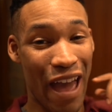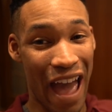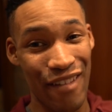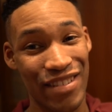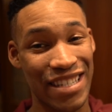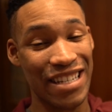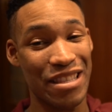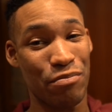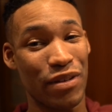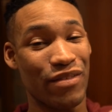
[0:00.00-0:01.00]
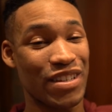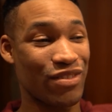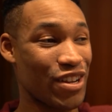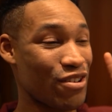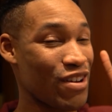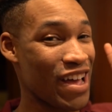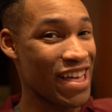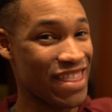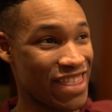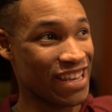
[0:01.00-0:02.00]
haven't seen the previous video,
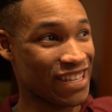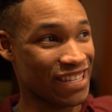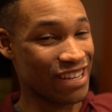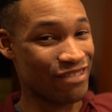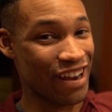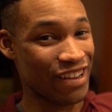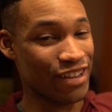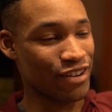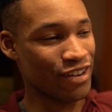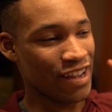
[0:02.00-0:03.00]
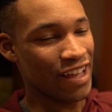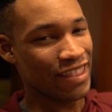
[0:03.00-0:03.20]
this is it right here.